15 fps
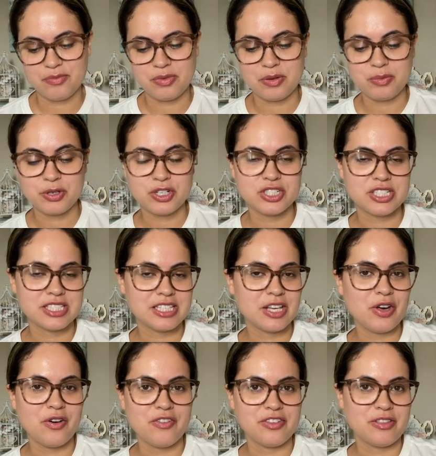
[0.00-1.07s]
been
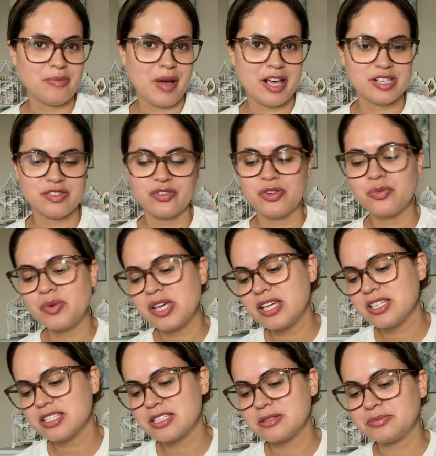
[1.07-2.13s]
purchasing over the past few
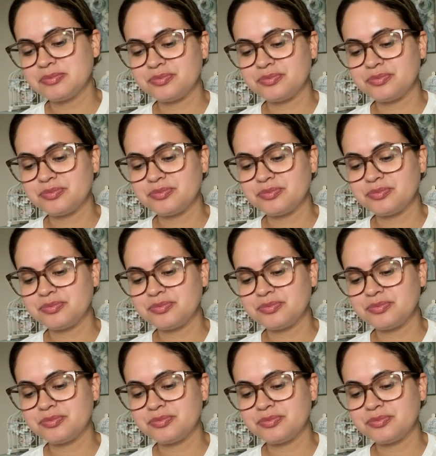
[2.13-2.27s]
weeks